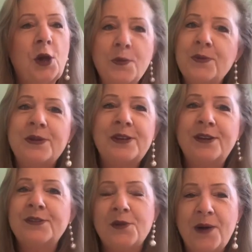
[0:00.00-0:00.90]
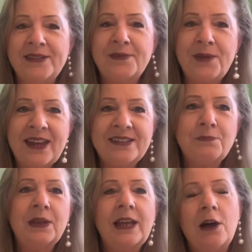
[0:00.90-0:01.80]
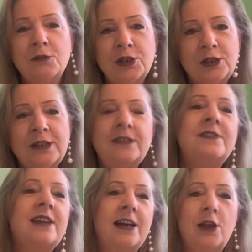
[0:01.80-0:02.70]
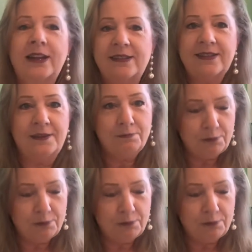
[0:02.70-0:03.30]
open windows are always the best, but alternatives are, like I said,